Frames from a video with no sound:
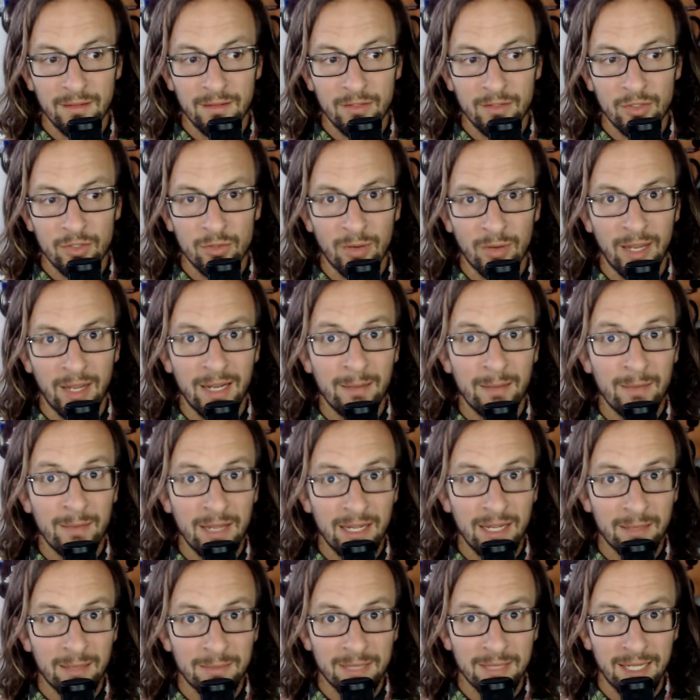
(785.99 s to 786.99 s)
try to
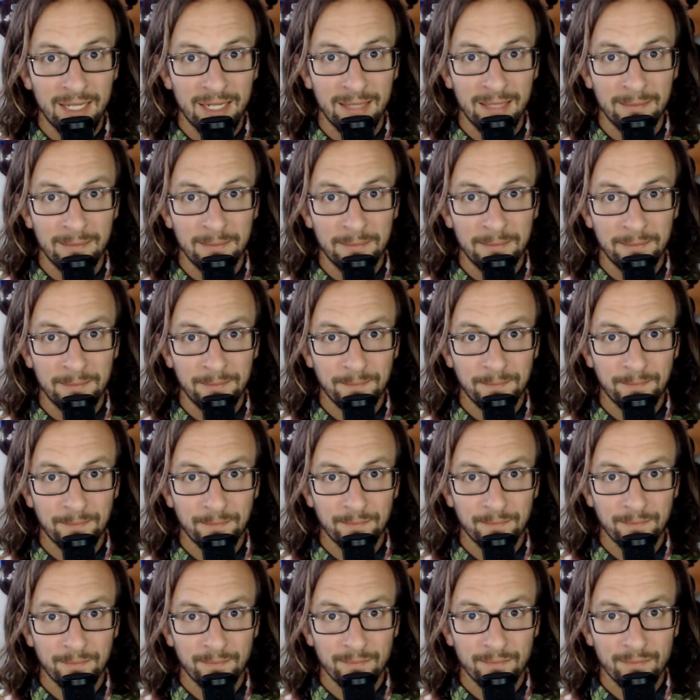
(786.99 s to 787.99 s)
make up time.
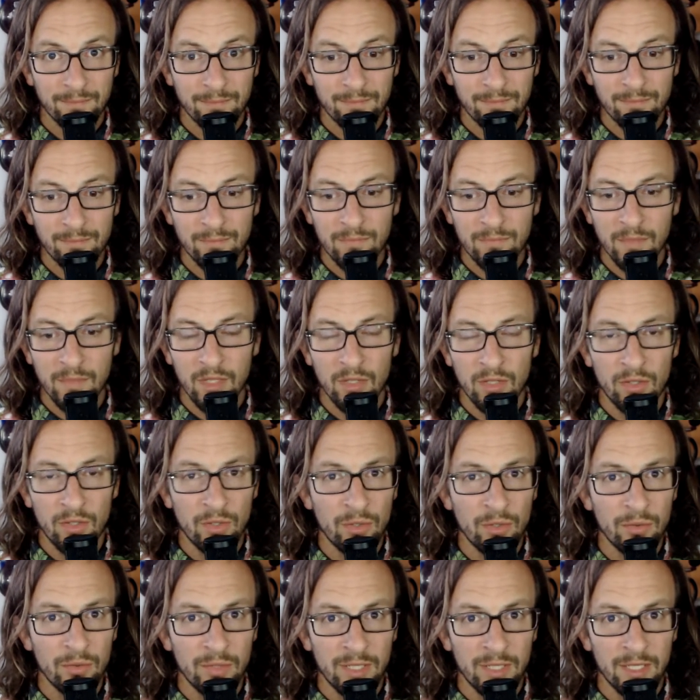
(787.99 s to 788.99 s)

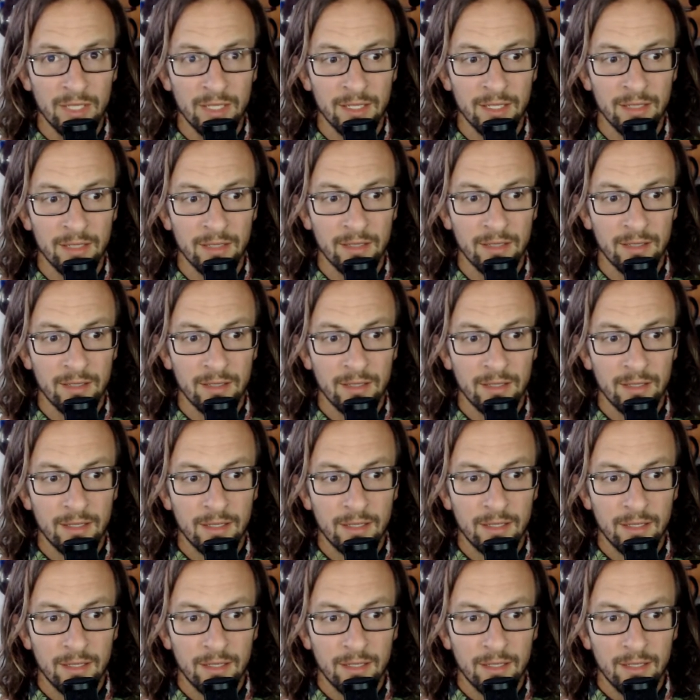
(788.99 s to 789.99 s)
You can
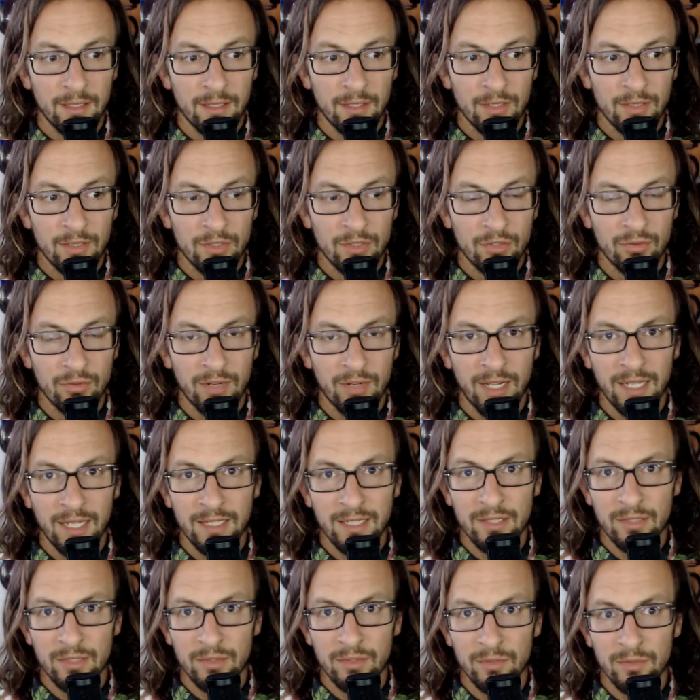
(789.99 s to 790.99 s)
try
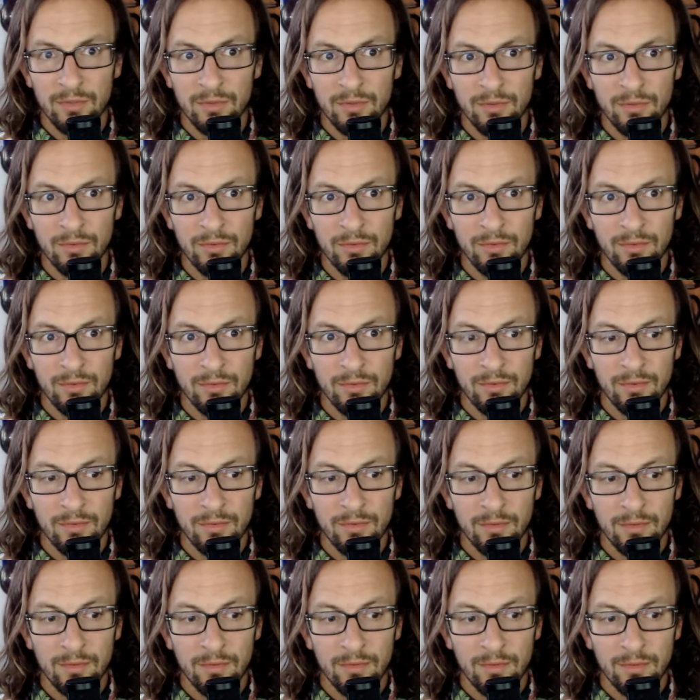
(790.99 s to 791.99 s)
to
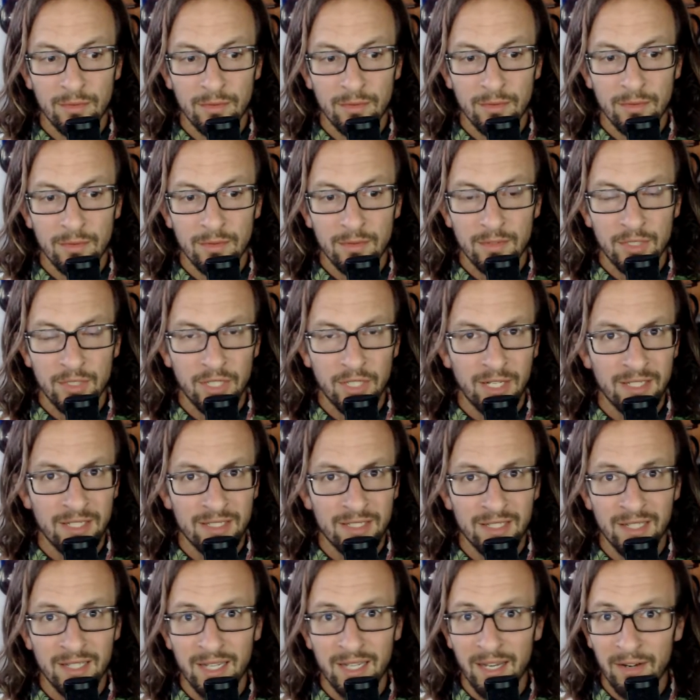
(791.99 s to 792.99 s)
change
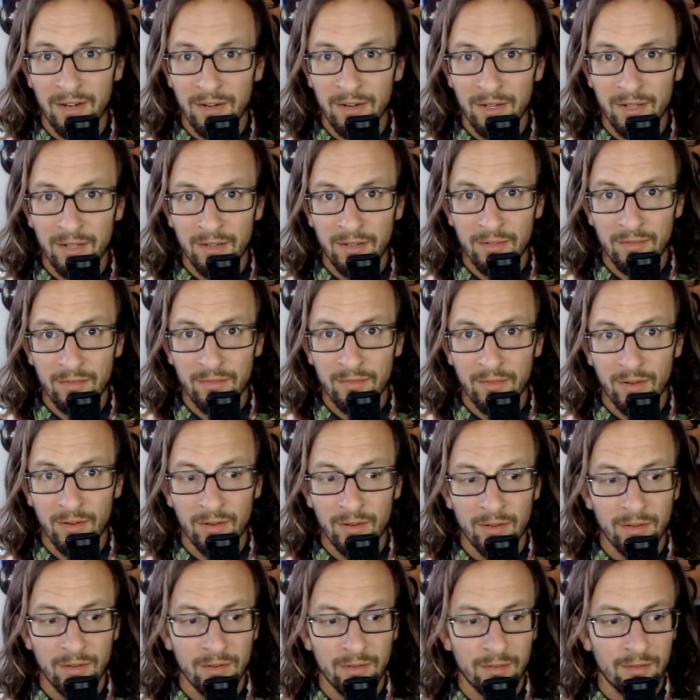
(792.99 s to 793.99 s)
the narrative
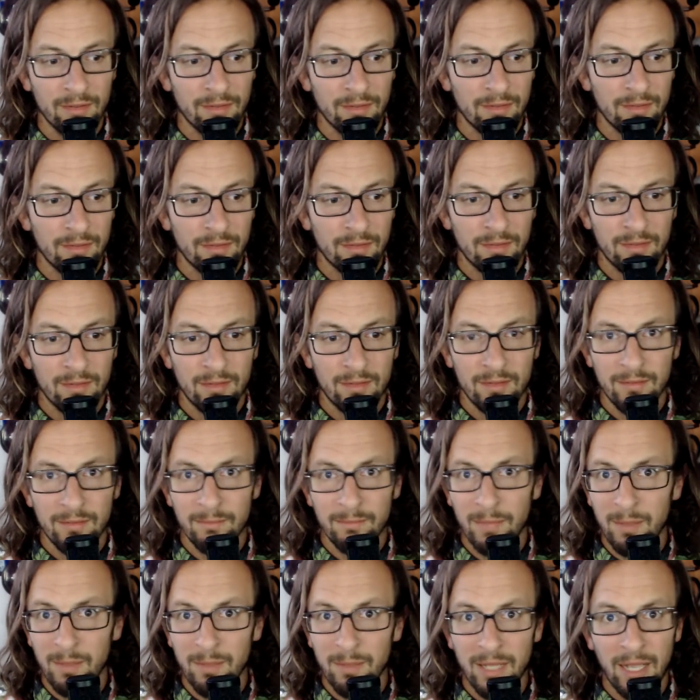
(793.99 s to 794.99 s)
on
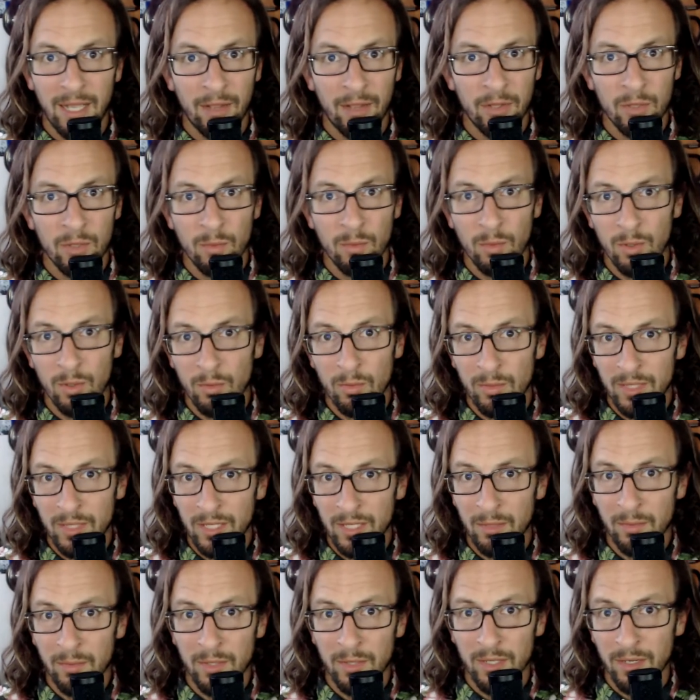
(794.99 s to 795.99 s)
maybe how you were when
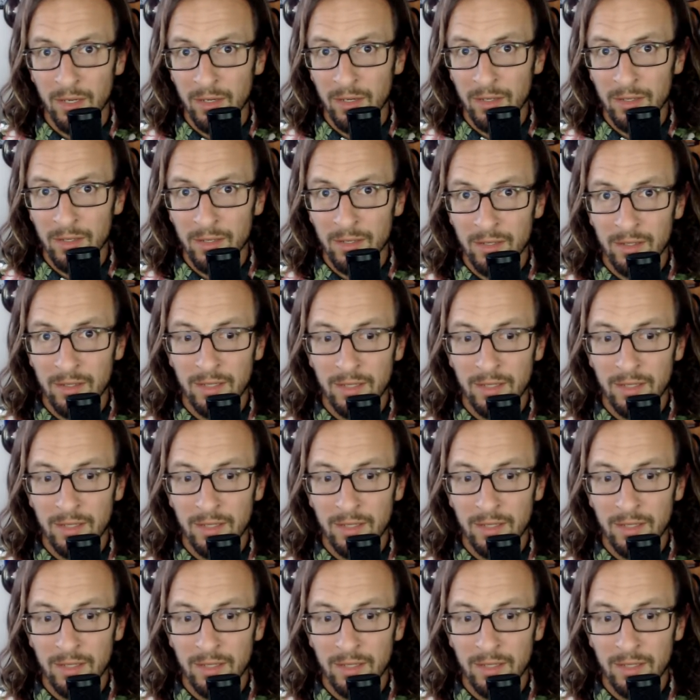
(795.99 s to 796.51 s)
they were younger